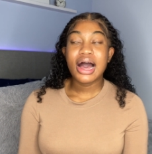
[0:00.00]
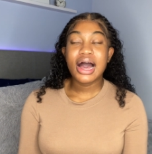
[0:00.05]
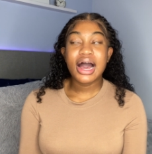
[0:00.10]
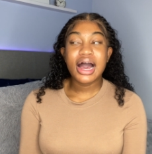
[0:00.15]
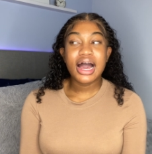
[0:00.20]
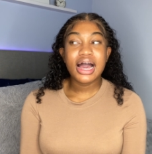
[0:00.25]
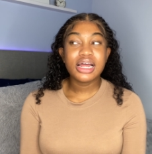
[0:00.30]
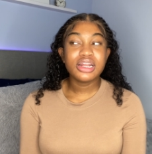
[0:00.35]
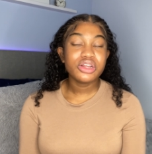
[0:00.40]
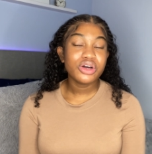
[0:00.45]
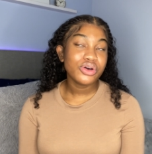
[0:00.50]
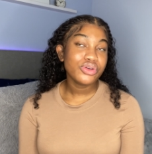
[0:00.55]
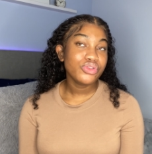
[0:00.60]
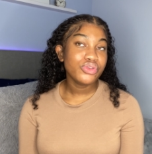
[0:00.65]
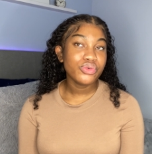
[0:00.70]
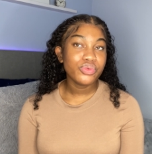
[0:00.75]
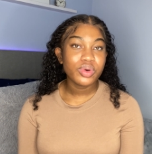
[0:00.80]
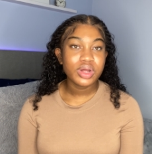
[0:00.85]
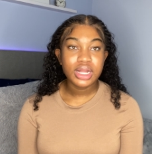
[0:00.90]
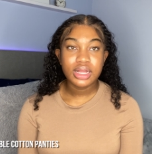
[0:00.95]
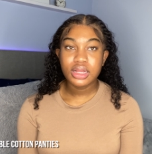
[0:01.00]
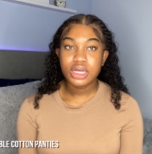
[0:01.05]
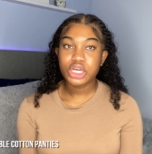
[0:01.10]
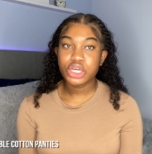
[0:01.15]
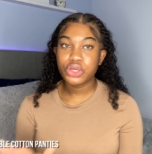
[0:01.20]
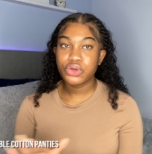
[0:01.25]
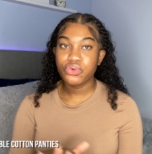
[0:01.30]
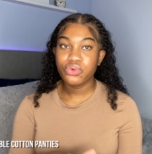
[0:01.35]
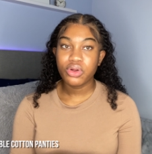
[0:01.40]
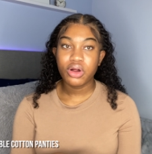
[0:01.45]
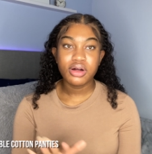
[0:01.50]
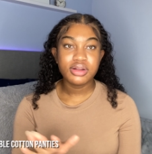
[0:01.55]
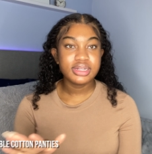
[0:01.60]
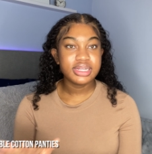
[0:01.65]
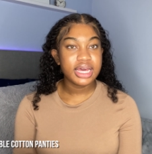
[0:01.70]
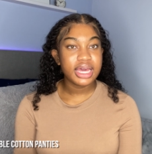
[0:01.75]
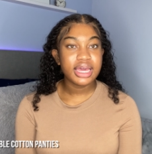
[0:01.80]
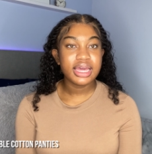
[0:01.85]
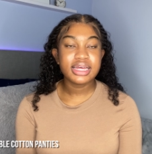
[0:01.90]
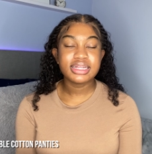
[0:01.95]
i know you want to look cute all
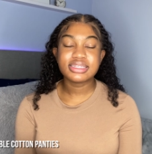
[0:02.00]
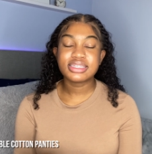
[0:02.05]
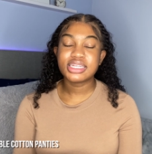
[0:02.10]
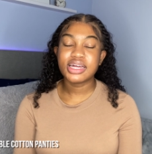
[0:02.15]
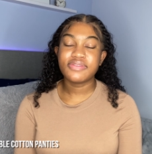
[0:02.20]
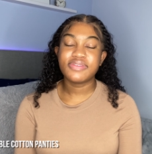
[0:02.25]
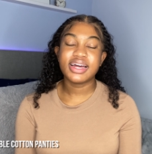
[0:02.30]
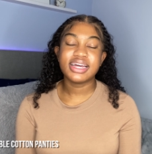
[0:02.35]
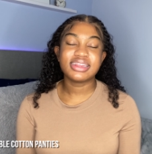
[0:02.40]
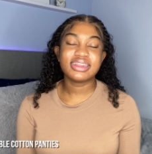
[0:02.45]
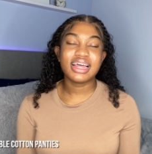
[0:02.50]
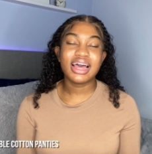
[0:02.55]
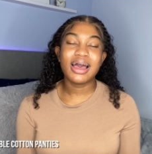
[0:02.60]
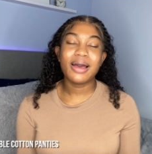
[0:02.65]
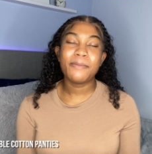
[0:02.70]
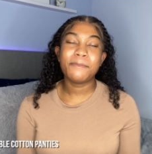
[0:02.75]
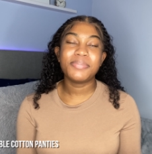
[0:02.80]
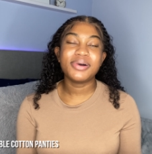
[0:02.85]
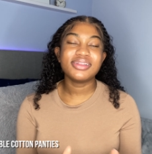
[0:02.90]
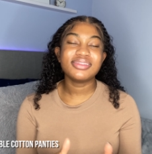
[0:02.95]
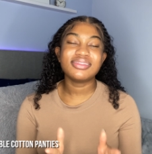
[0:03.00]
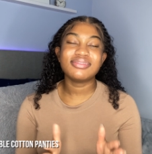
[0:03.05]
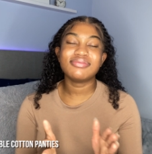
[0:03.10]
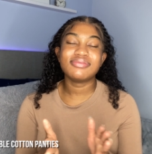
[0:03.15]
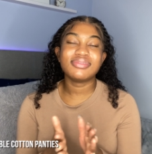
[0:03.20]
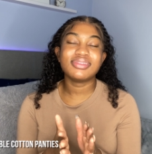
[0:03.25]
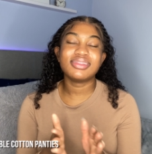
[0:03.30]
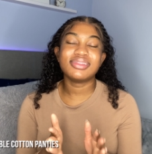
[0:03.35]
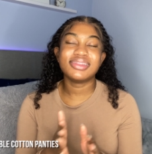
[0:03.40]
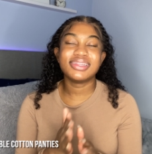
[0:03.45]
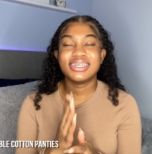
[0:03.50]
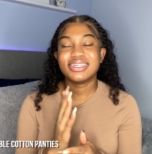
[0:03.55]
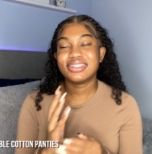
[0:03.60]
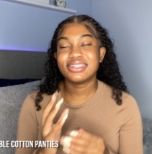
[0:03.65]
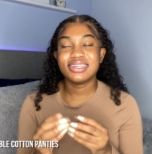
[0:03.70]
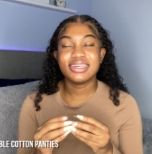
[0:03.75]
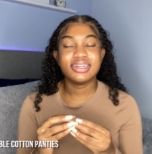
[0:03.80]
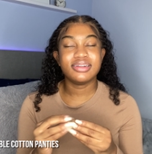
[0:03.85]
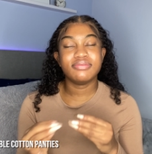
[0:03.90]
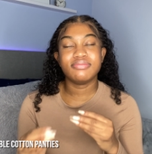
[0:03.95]
day and stuff like that but
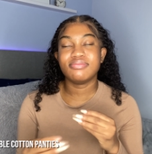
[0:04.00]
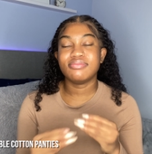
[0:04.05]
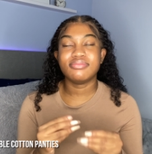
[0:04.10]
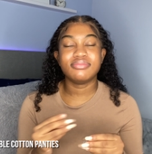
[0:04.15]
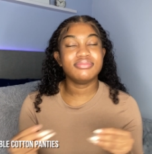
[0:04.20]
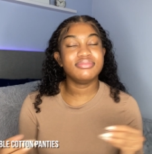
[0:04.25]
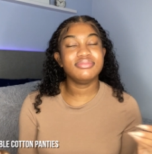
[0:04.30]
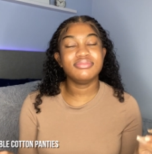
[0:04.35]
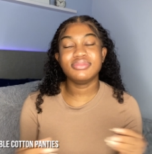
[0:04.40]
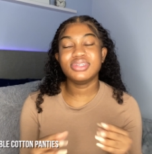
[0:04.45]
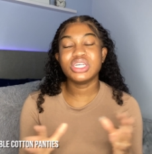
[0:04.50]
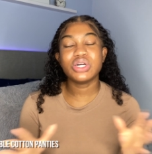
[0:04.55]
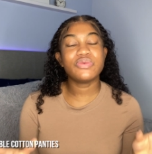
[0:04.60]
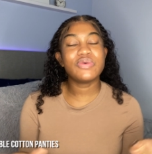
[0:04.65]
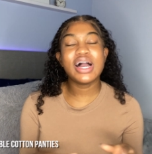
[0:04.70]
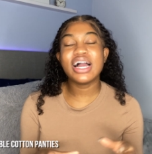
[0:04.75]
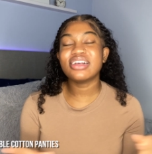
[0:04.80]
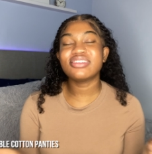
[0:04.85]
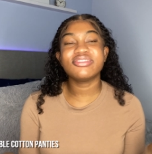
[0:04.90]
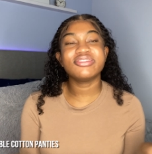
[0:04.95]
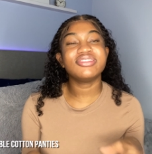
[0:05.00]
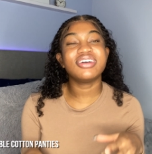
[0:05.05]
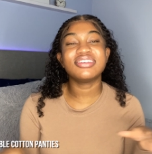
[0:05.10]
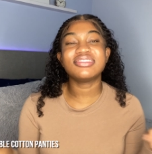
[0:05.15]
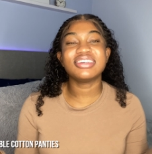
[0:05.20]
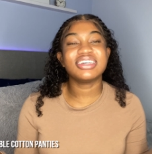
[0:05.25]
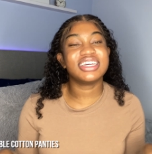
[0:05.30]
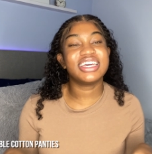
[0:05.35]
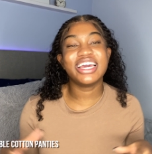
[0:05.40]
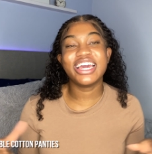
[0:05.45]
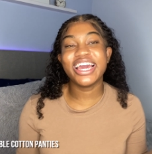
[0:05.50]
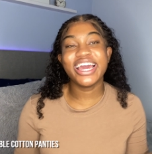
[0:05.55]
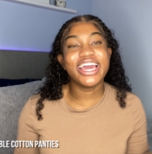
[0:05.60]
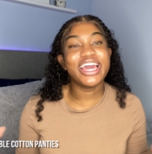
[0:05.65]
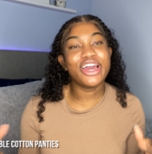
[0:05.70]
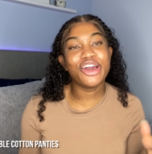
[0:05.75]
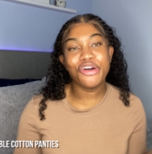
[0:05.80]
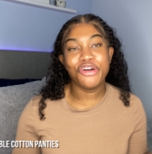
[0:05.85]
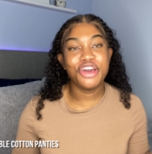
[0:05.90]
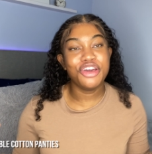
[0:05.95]
listen your waxer doesn't
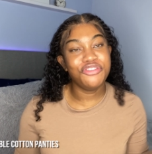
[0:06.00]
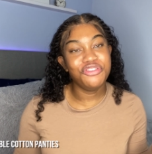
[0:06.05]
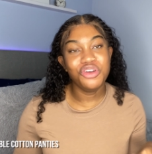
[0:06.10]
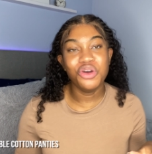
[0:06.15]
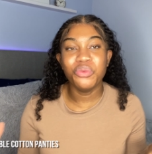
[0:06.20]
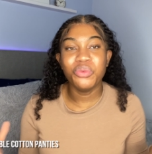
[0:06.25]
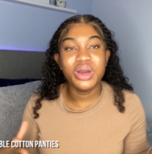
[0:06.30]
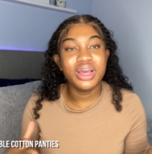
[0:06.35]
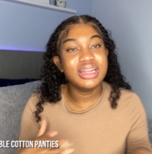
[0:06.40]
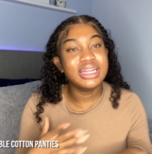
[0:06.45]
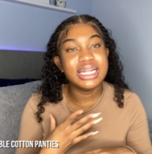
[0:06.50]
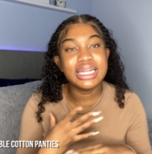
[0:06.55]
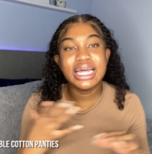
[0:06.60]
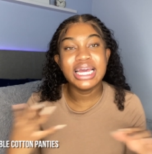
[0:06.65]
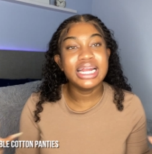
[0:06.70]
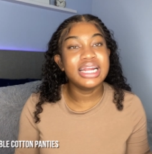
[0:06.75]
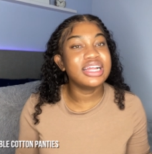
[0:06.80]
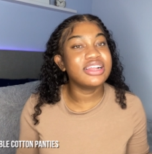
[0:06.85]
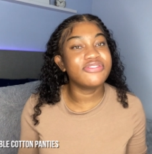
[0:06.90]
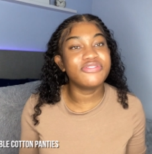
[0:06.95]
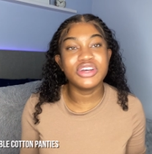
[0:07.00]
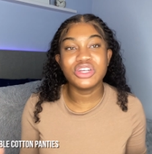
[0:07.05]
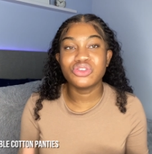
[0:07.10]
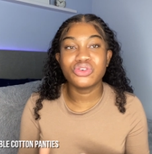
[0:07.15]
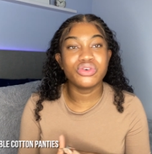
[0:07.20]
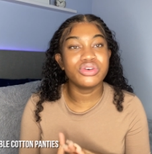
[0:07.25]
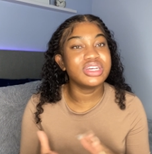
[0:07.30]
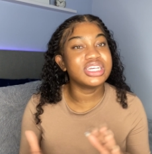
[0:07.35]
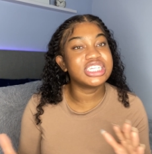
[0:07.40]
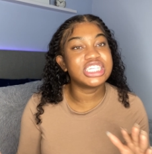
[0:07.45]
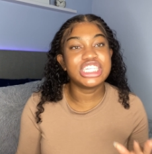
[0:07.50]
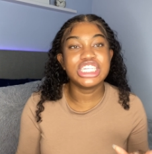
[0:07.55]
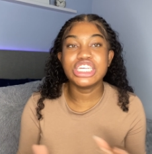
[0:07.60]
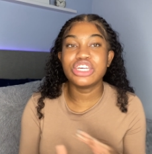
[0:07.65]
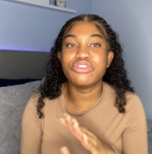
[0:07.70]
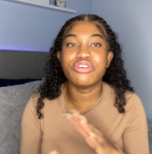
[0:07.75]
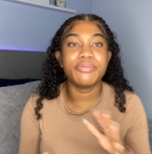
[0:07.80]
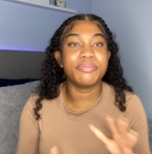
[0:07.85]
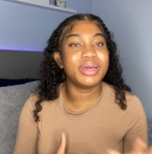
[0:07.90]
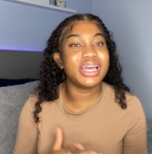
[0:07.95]
care if you're wearing the latest Victoria's
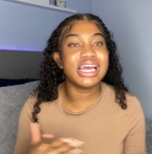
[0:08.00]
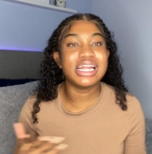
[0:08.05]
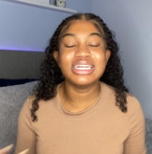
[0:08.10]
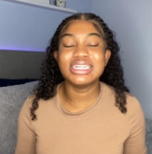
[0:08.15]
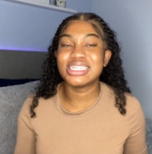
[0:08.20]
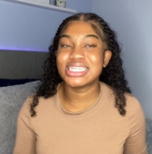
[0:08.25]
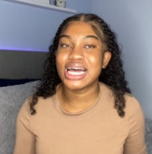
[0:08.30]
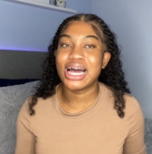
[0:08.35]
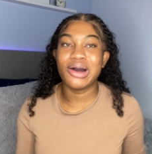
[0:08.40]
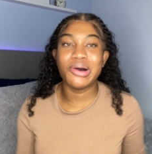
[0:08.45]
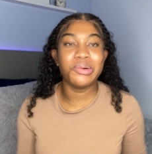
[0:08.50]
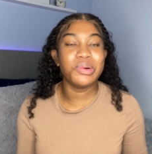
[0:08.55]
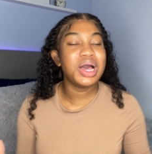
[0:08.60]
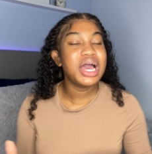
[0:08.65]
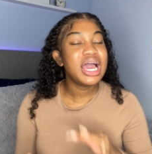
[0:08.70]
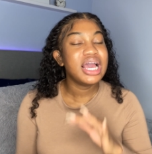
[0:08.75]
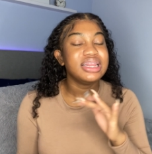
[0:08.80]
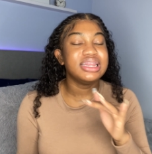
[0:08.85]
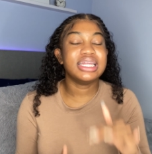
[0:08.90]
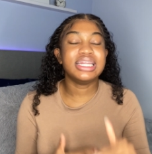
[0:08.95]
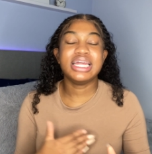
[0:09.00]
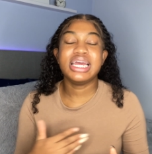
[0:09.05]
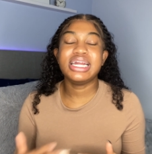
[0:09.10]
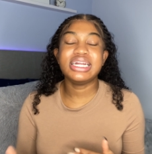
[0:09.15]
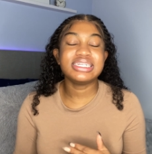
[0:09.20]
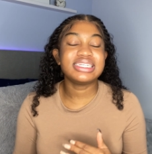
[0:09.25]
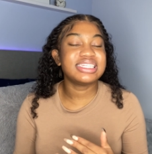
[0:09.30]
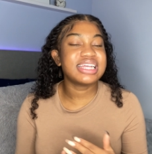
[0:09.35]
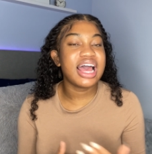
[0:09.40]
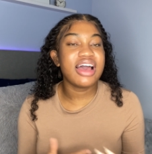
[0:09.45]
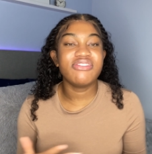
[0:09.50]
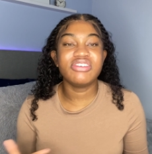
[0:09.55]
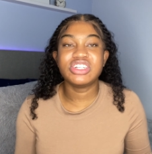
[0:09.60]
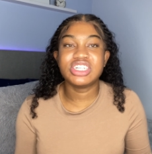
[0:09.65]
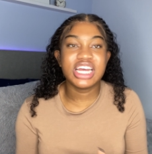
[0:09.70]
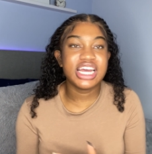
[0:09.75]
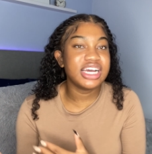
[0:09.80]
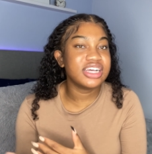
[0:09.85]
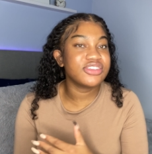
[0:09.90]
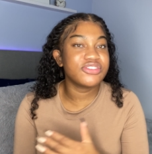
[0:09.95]
Secret panties out, the latest Savage
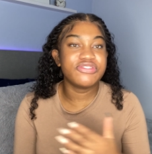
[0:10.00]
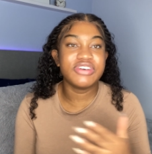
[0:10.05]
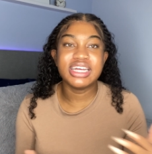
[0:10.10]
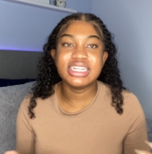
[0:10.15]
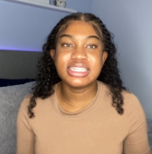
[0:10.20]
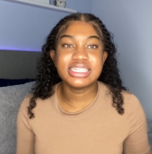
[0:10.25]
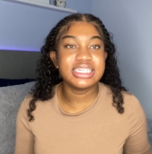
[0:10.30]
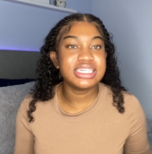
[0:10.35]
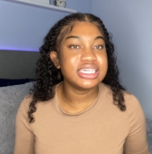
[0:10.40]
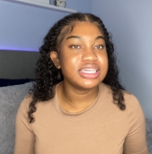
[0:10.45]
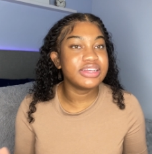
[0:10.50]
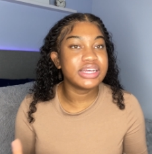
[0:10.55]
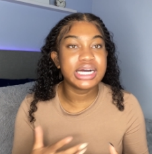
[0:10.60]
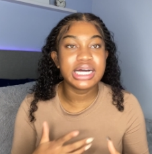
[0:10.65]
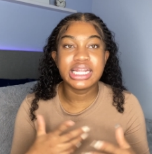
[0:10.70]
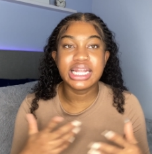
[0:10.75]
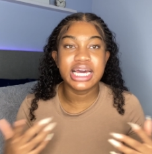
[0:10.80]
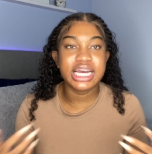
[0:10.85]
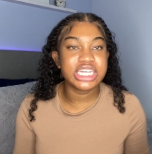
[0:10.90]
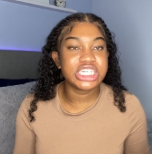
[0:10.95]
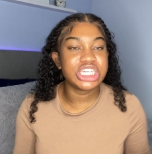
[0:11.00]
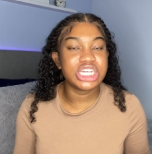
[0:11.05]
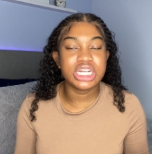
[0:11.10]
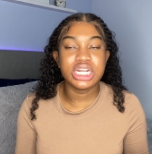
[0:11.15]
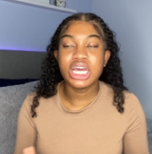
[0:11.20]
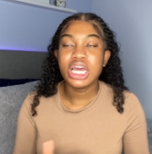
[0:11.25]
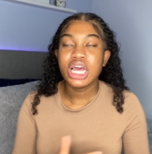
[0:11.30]
X Fenty collection.